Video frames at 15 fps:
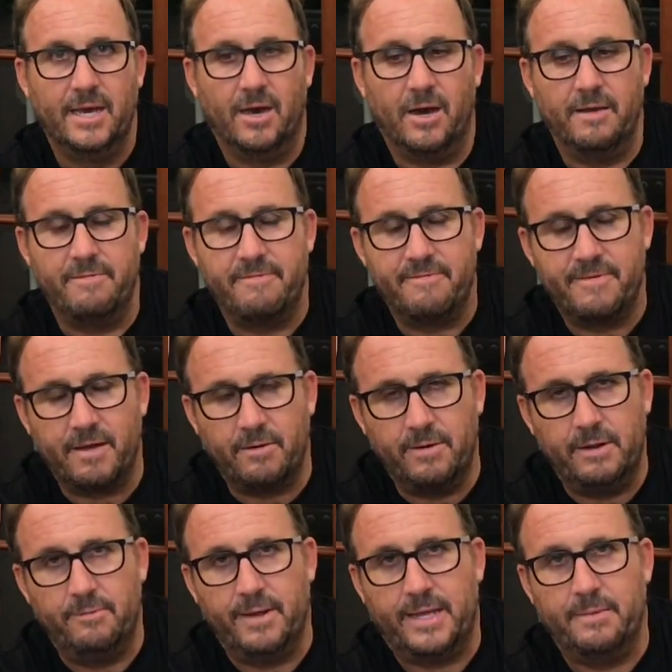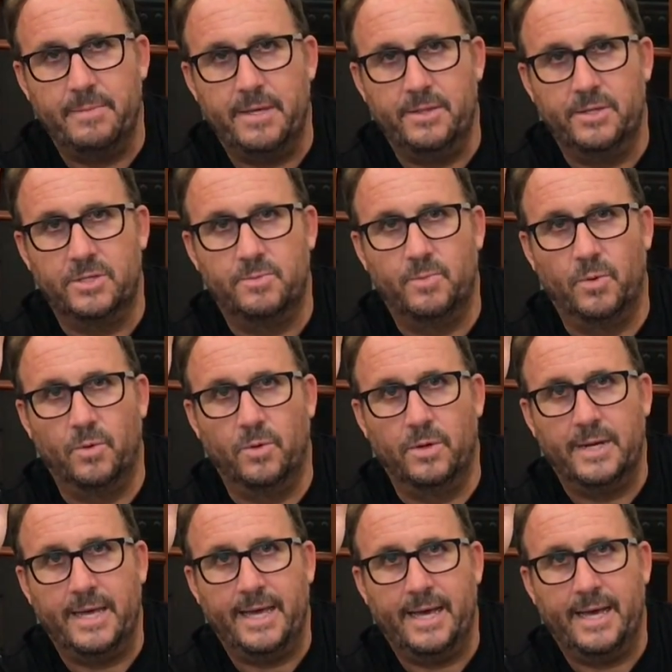I thoroughly recommend this board,